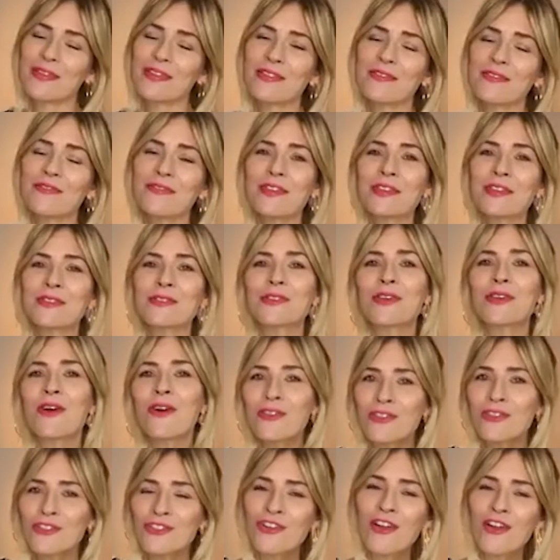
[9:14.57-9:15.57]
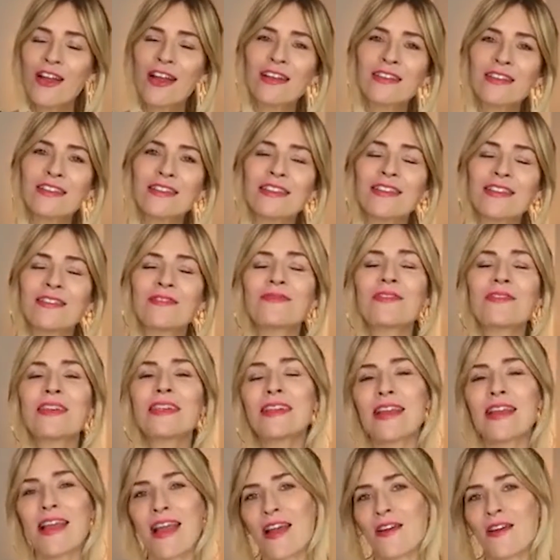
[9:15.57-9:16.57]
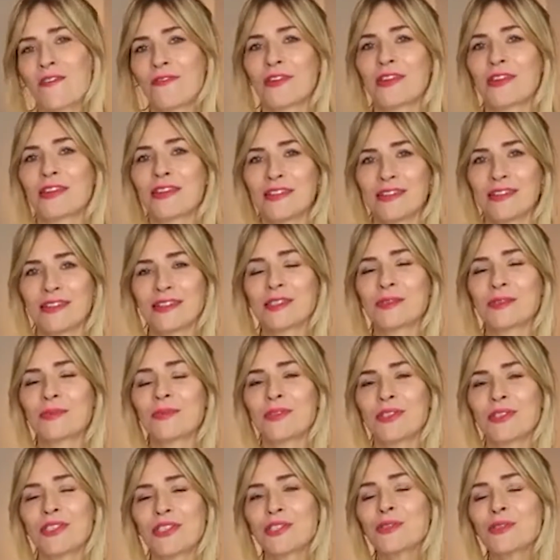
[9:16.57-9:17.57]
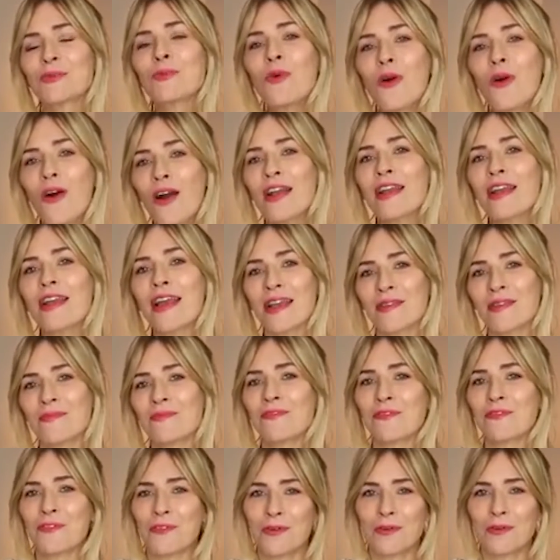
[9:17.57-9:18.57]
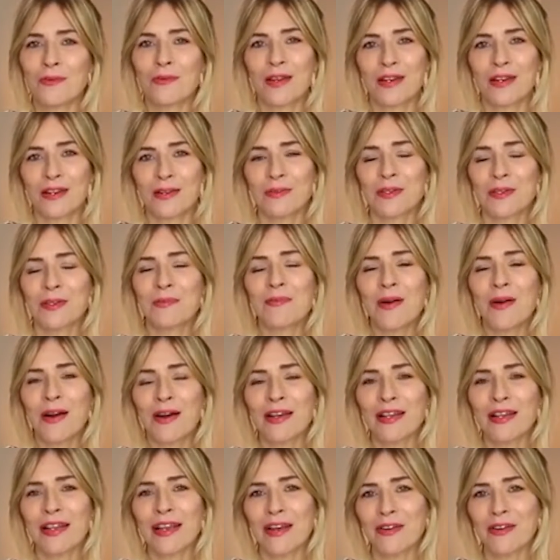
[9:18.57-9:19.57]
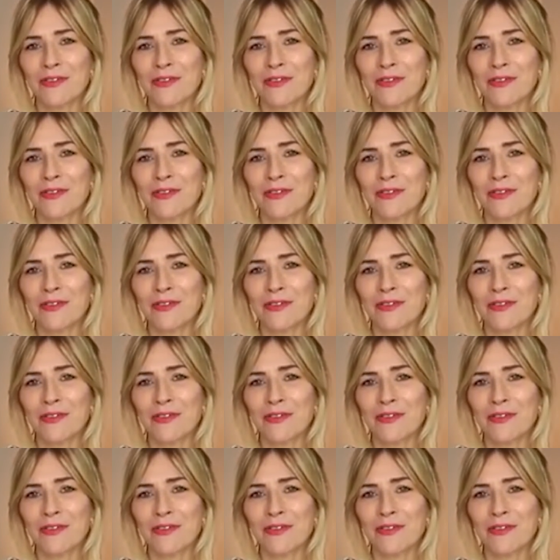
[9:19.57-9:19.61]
but it feels on trend and really effortless, which is what I aim for when I'm compiling